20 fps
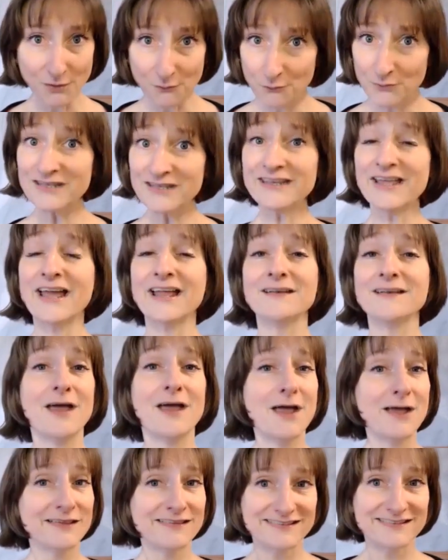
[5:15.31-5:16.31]
We can
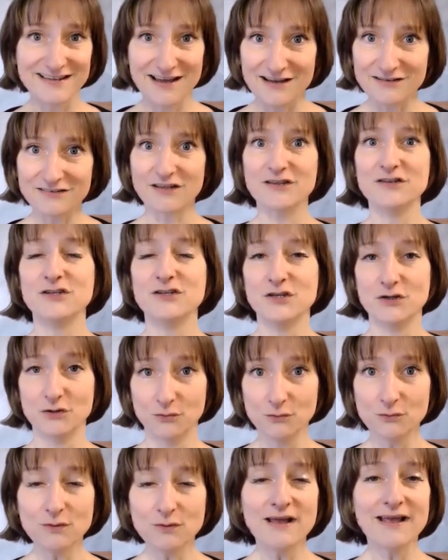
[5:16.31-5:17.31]
start
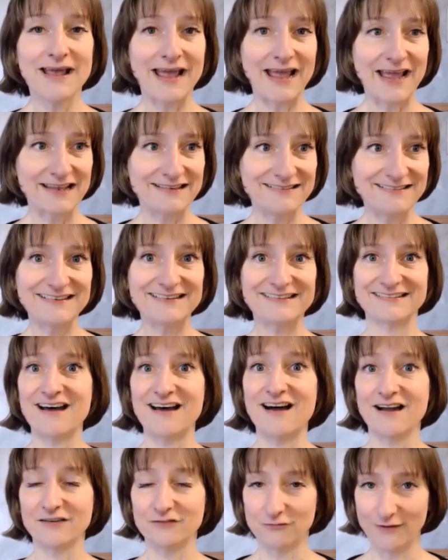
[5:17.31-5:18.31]
anew and
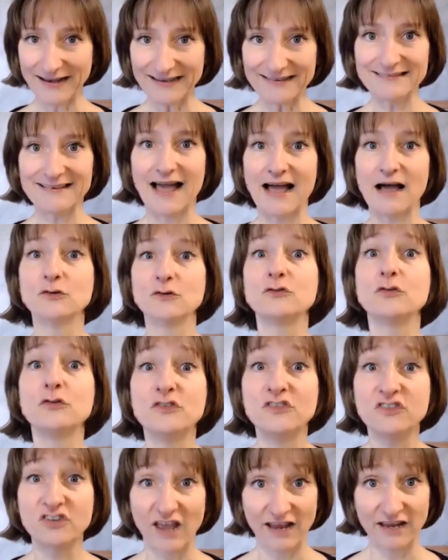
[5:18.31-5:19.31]
decide right now
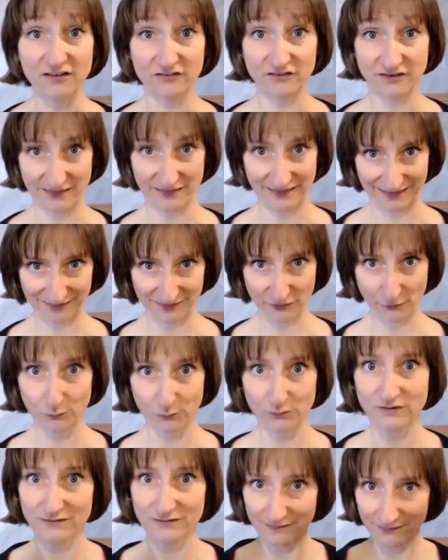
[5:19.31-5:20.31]
to change that
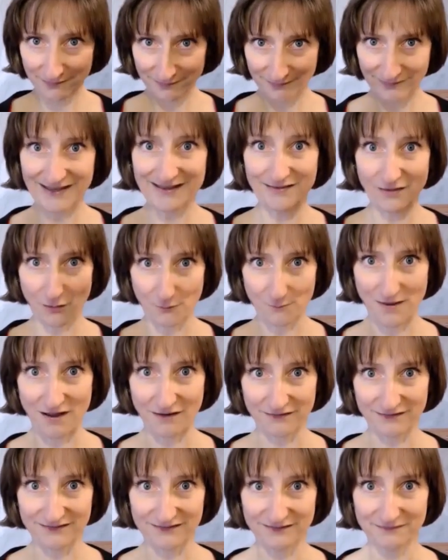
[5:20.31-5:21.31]
thought in our
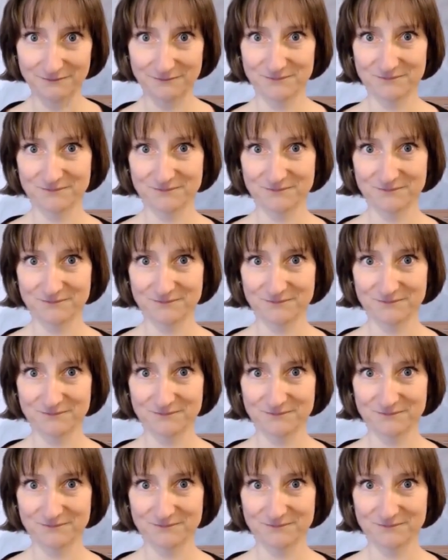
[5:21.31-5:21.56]
mind.